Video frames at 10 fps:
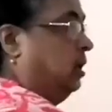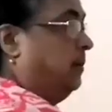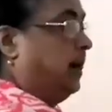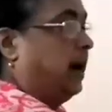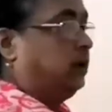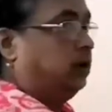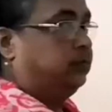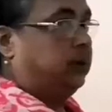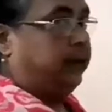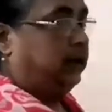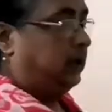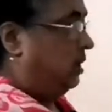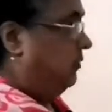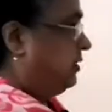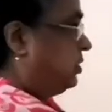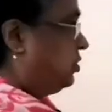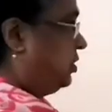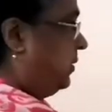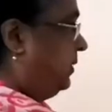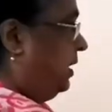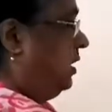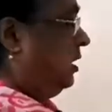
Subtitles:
part of the metal which is dipped in